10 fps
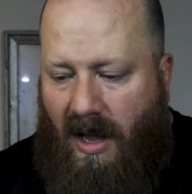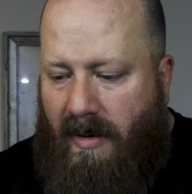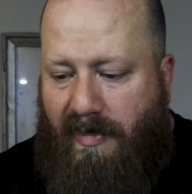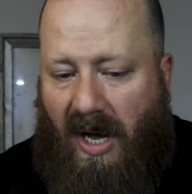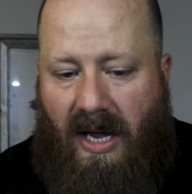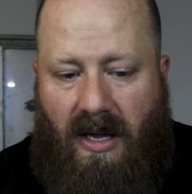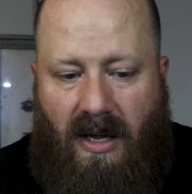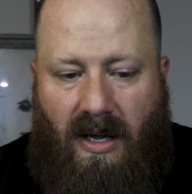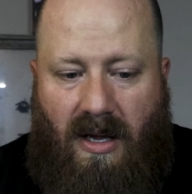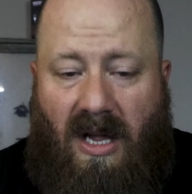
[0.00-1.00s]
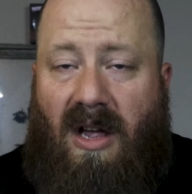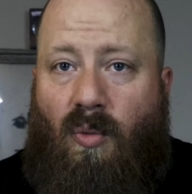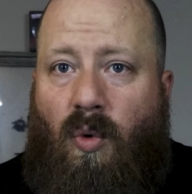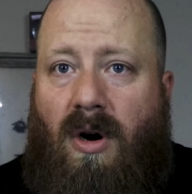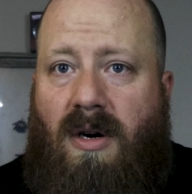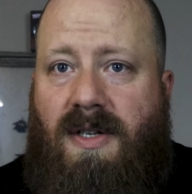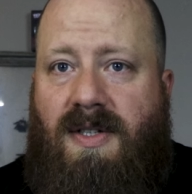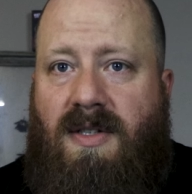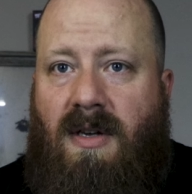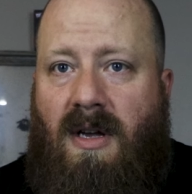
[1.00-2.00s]
but it
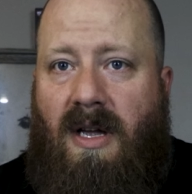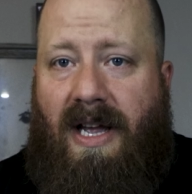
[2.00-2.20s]
works.